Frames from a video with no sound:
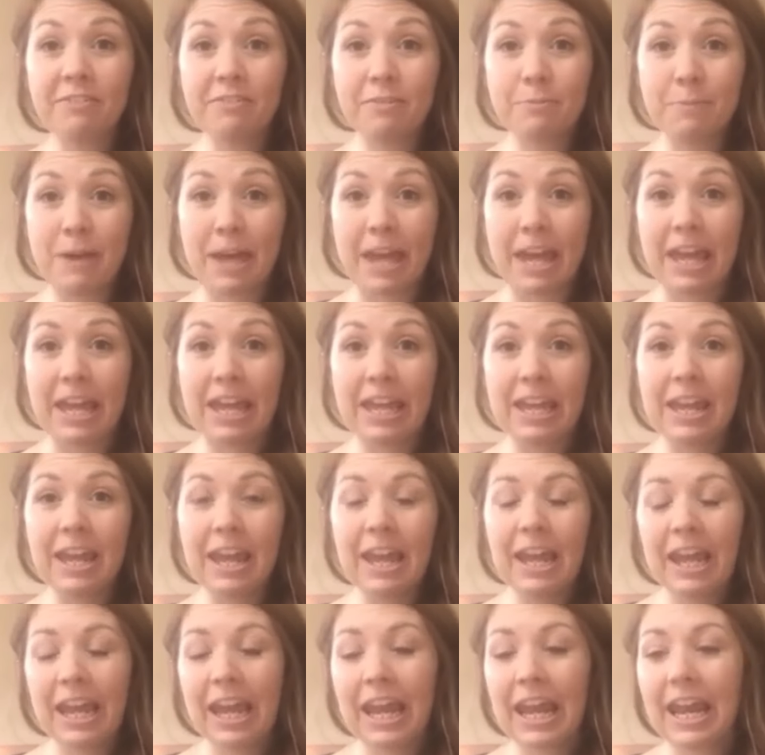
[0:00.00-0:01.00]
for me
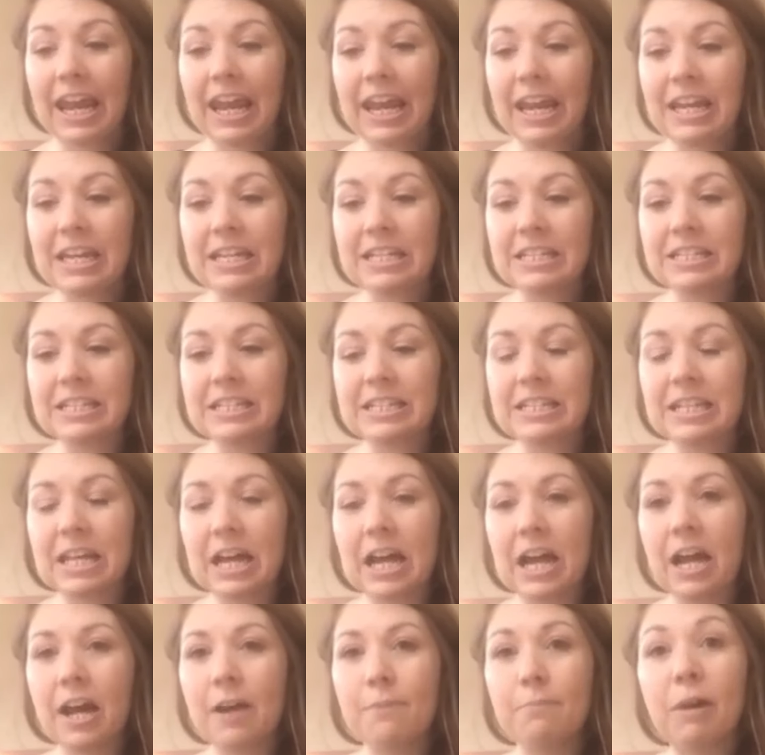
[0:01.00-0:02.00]
is
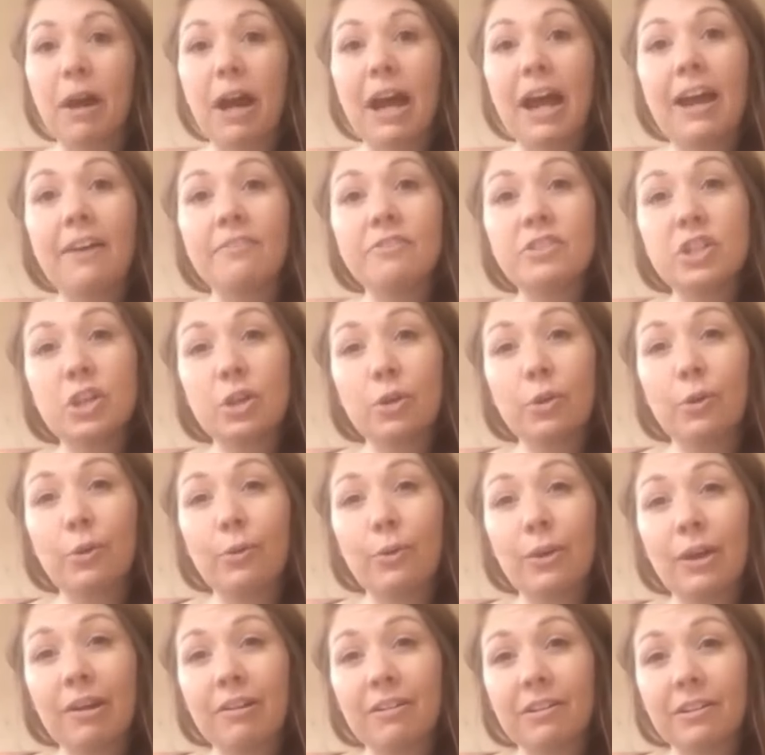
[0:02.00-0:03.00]
I have
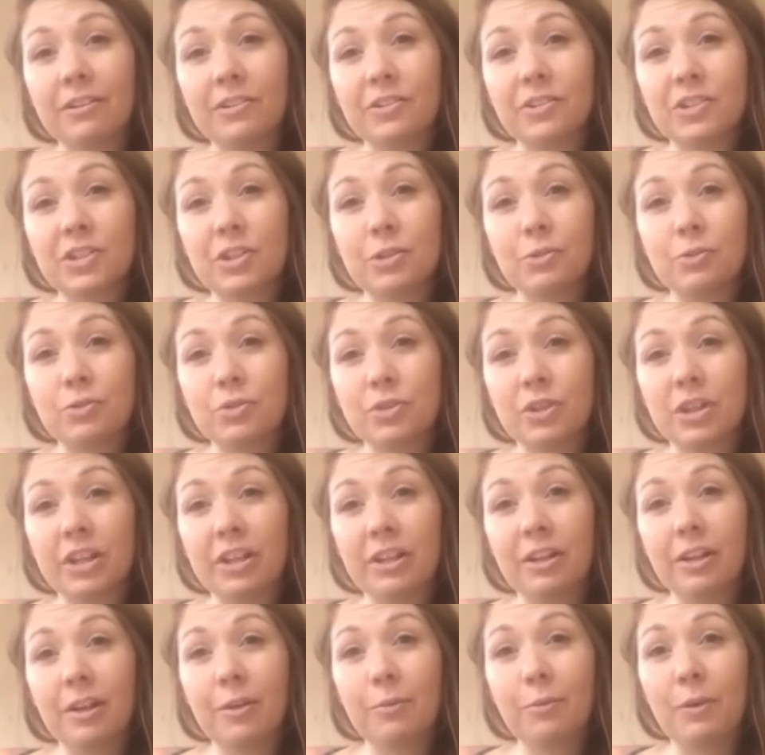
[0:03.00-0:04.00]
two young children
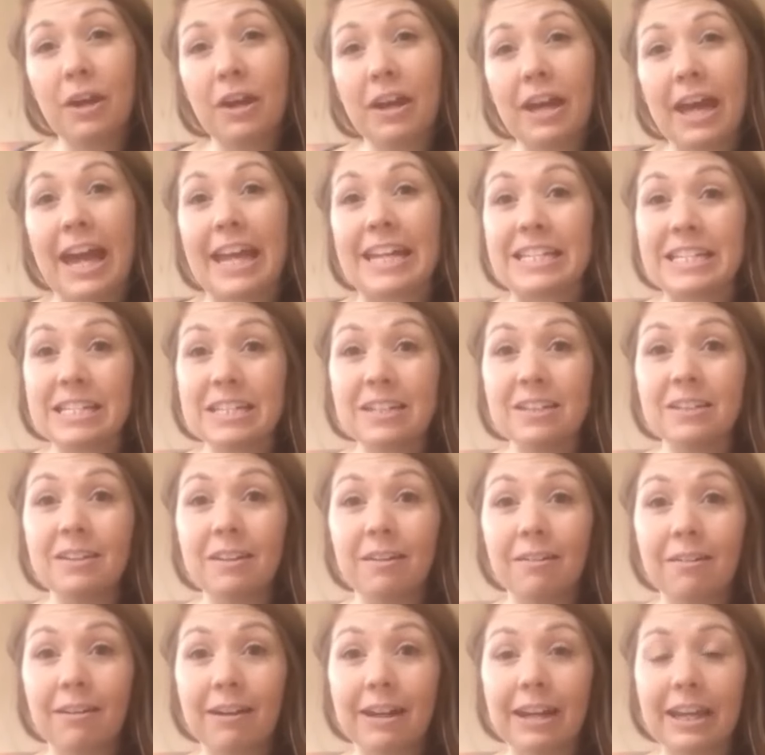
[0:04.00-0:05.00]
who are 8 and
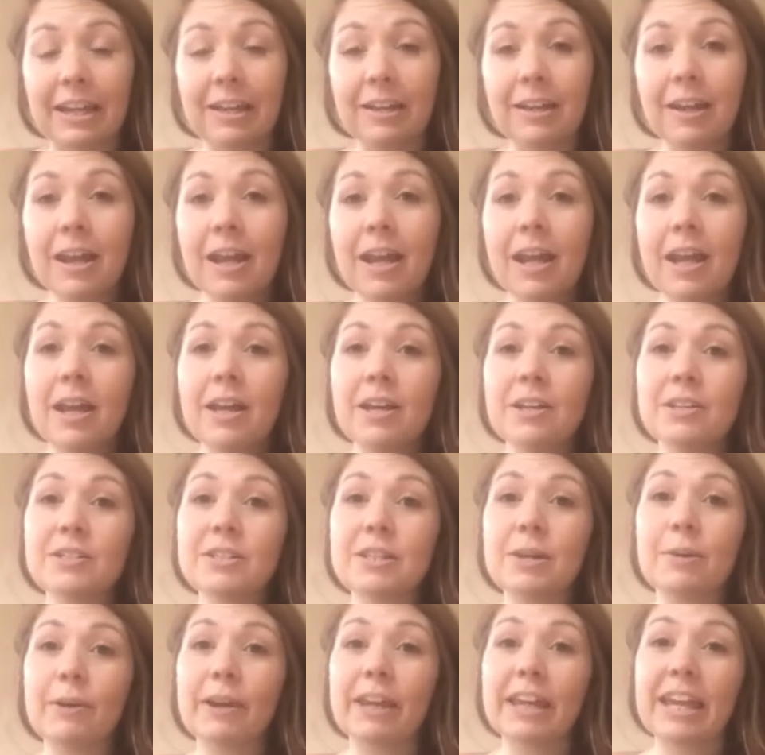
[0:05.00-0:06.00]
9.
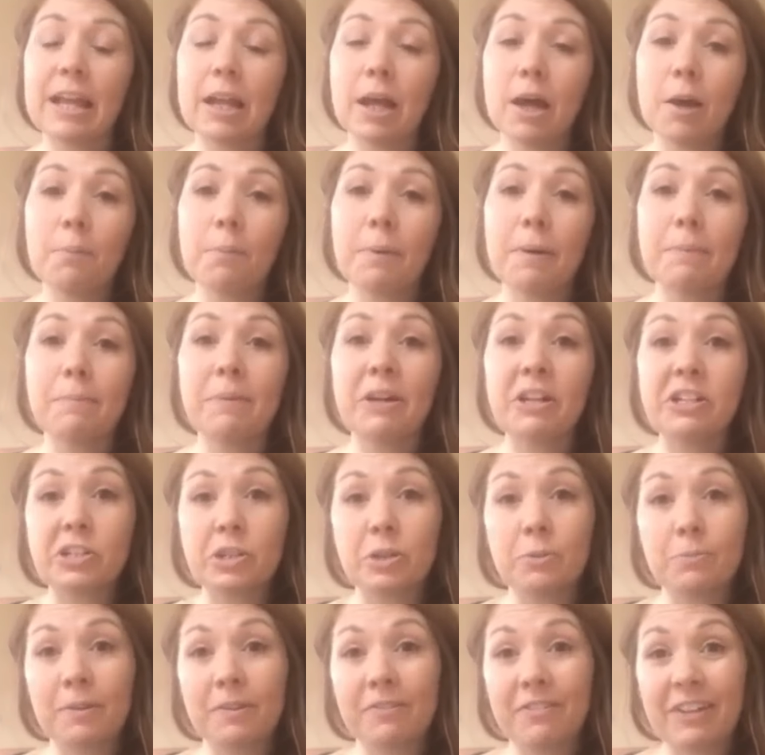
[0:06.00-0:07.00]
So I get up, I might
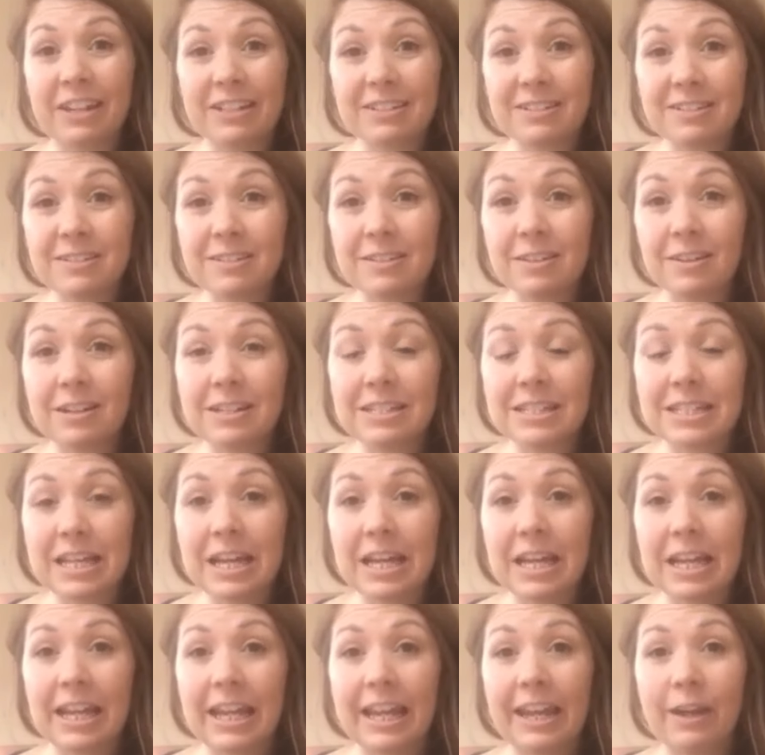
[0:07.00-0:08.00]
do a bit of exercise
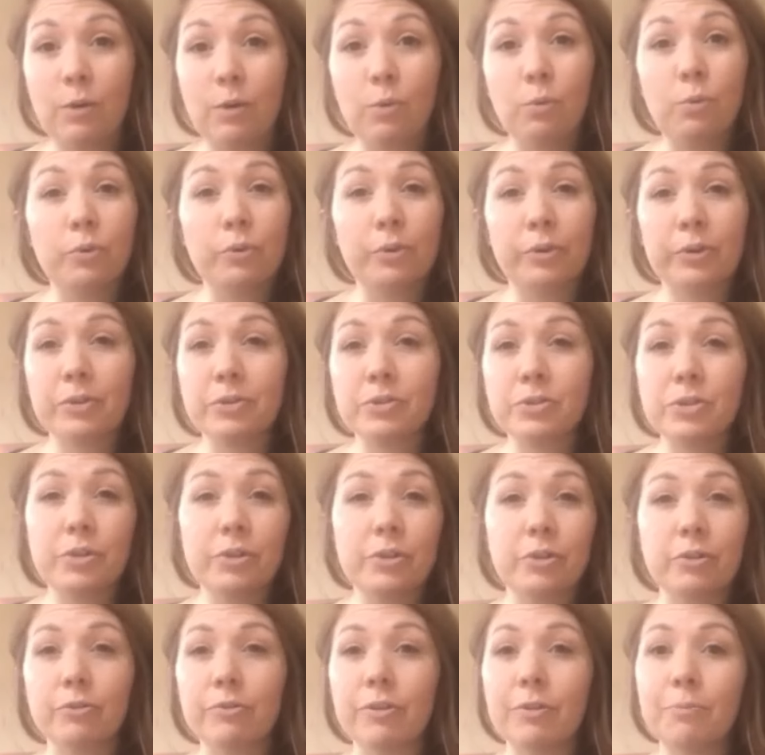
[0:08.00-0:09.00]
early, or walk the
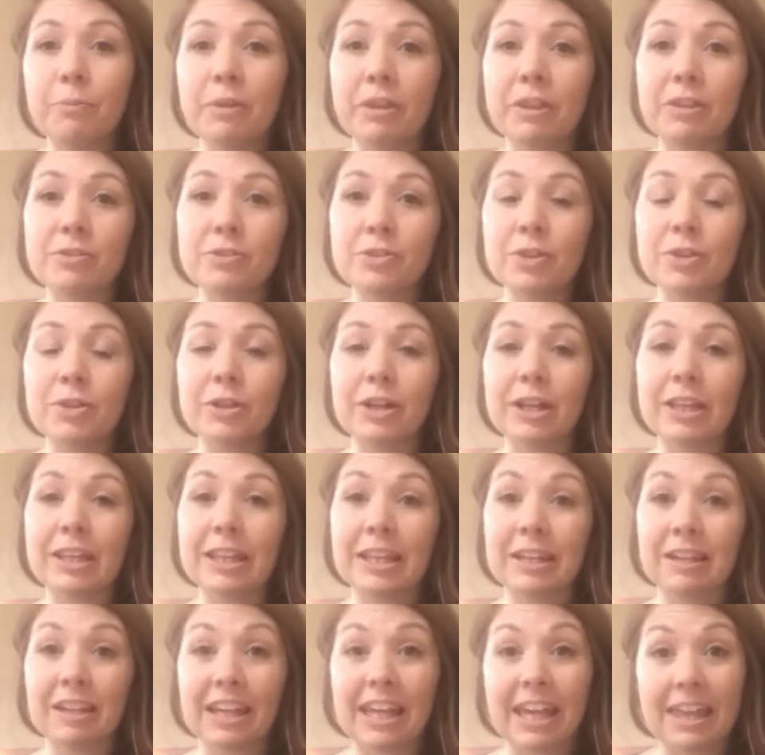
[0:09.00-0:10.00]
dog, or run with the dog, and
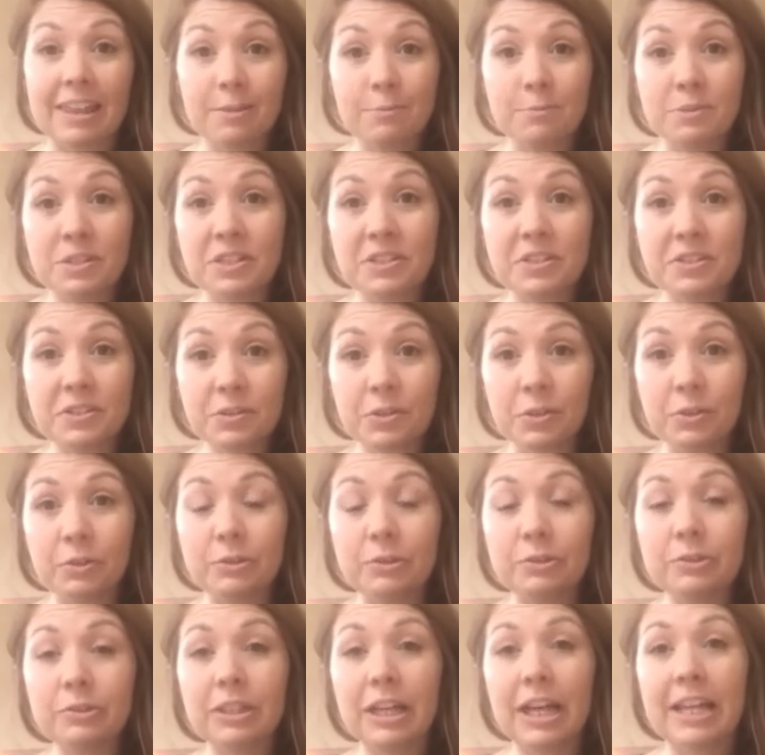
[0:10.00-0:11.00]
then I get them to
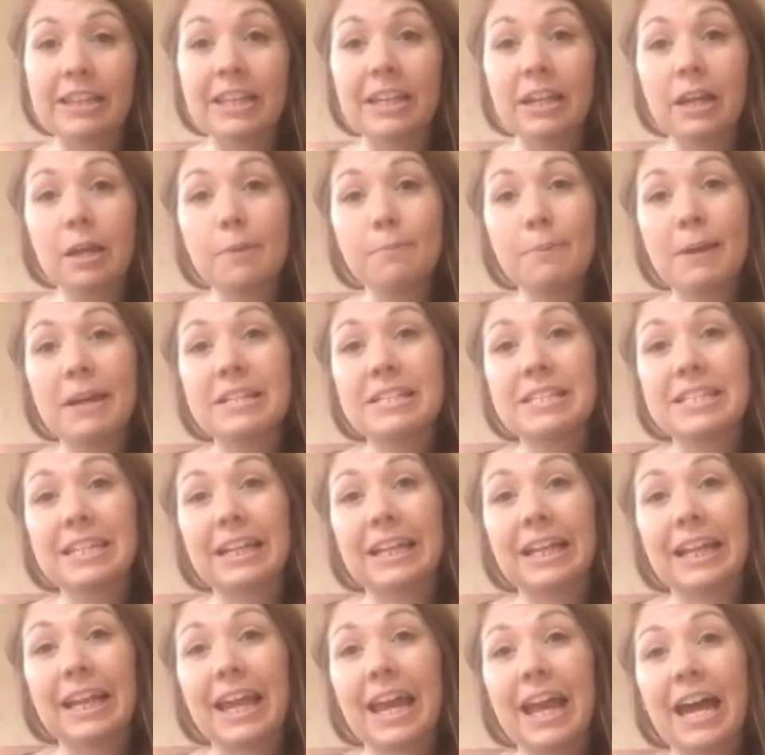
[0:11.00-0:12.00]
school. And then I
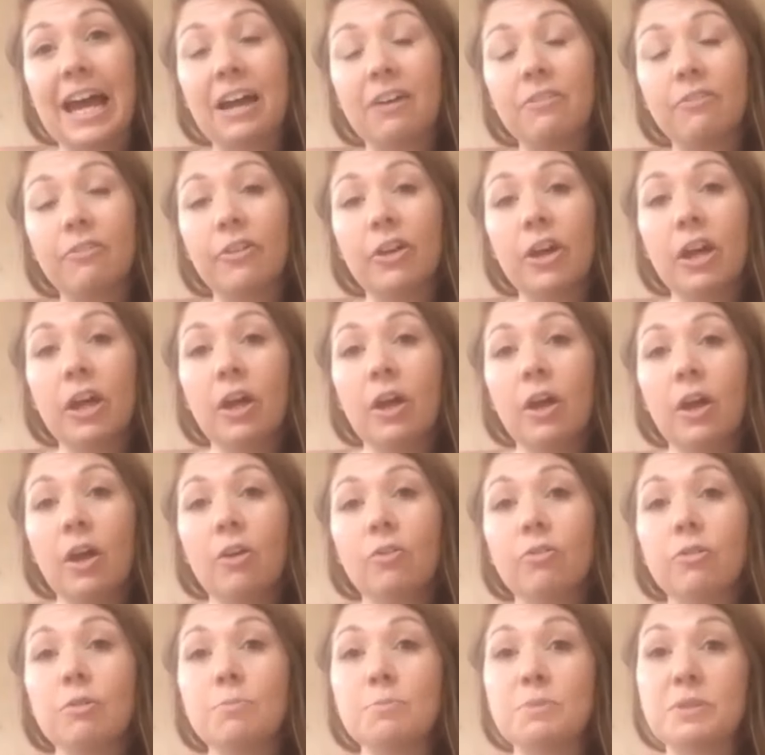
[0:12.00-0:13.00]
basically have
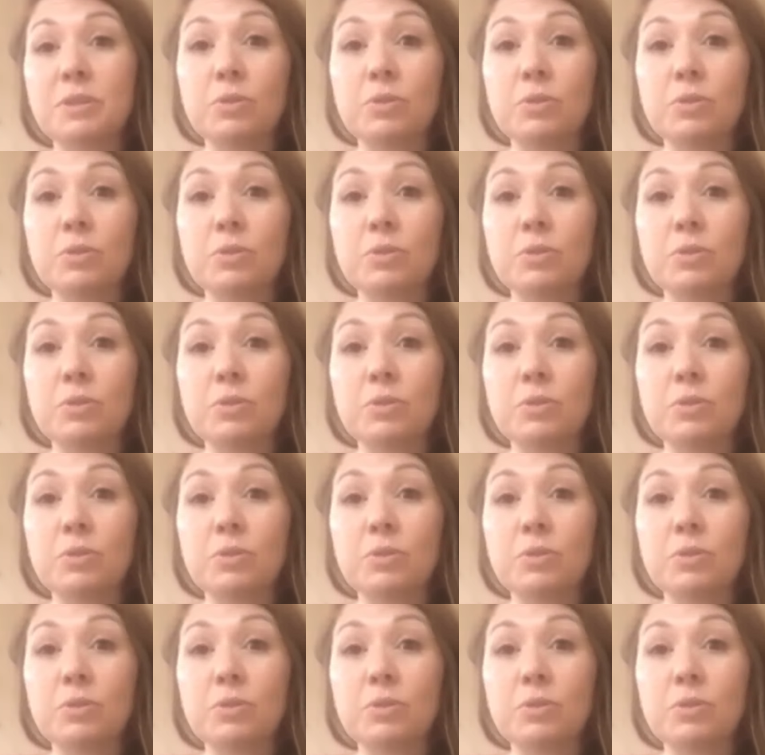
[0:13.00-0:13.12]
from